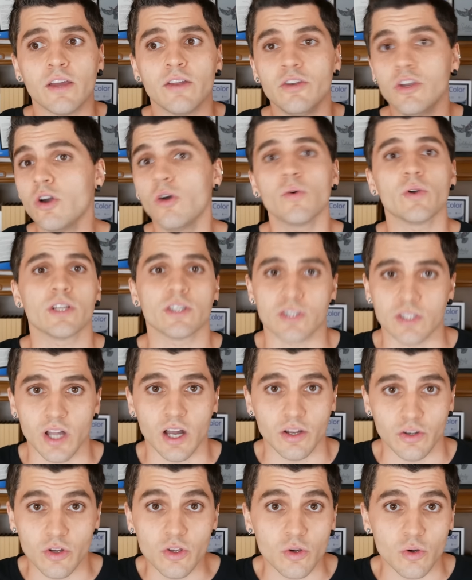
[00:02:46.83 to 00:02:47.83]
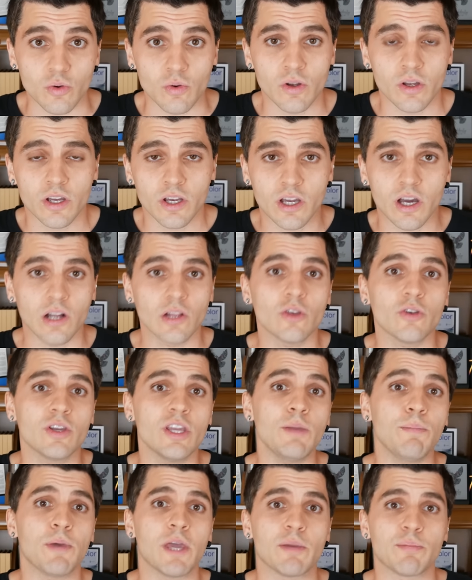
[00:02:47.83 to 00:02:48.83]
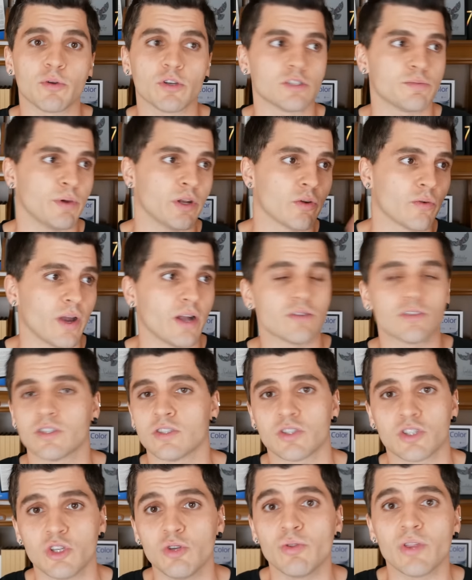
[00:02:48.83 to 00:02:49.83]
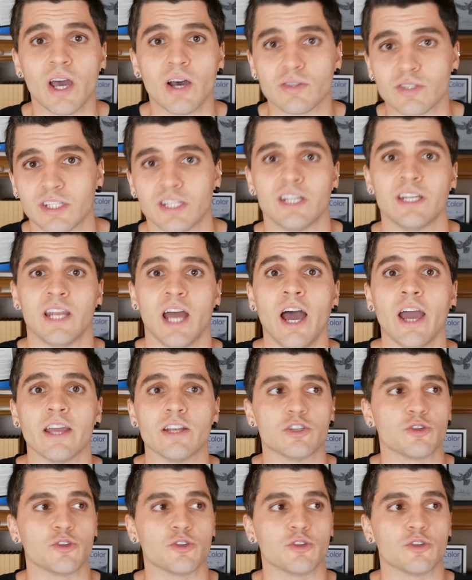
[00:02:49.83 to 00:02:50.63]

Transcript: No, it is not new. Color e-paper has been around since 2009.